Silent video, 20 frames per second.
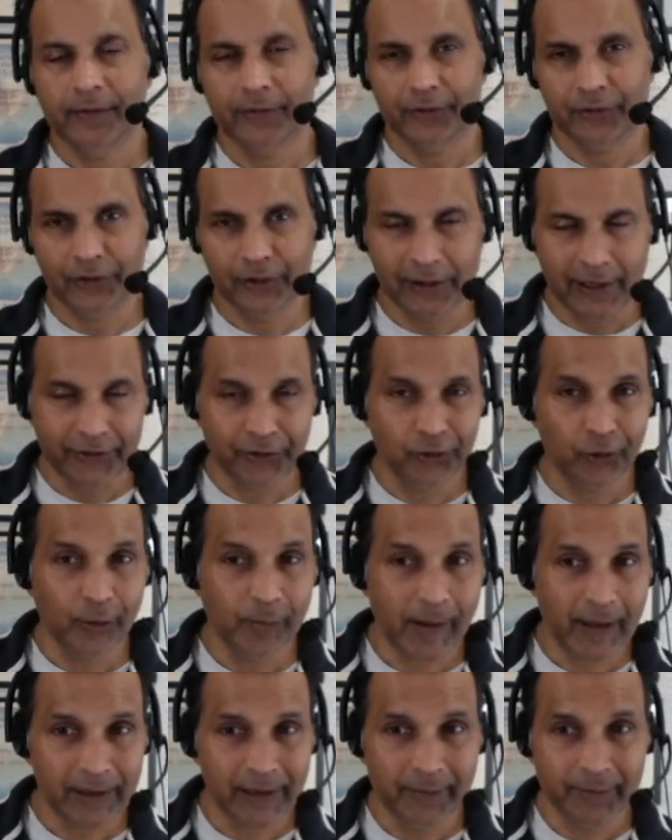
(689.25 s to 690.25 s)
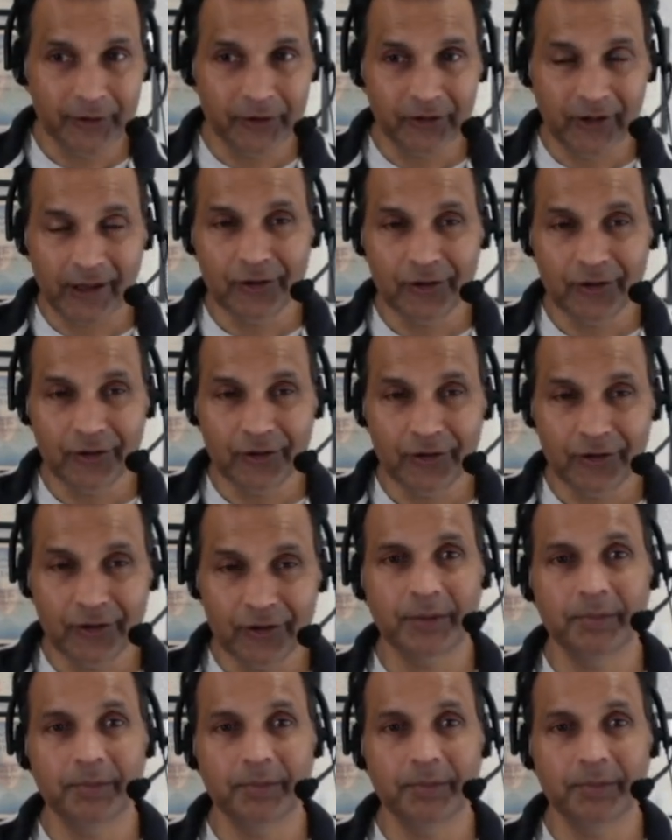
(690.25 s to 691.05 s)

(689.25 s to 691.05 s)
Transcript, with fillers: So let's talk about limitations.